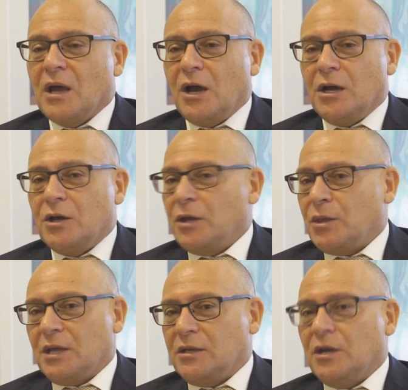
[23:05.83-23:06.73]
I
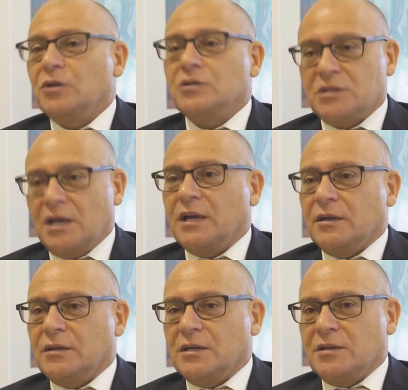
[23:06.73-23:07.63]
think, you know, you're
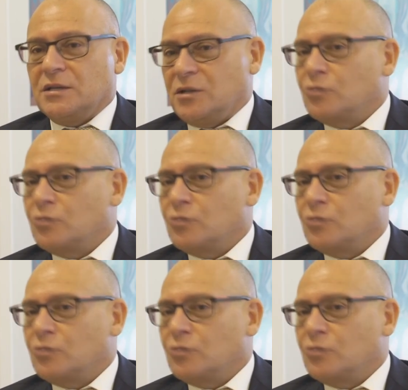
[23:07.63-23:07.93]
saying that there's a